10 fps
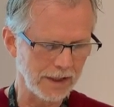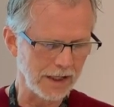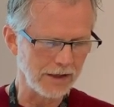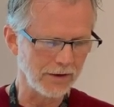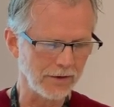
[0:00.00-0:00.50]

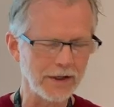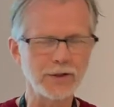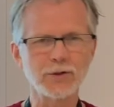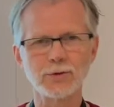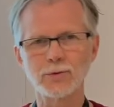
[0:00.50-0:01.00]
and they
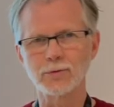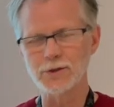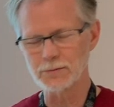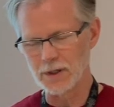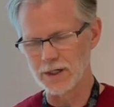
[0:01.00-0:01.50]
do
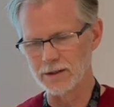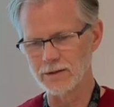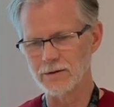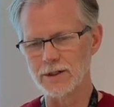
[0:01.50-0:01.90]
respond.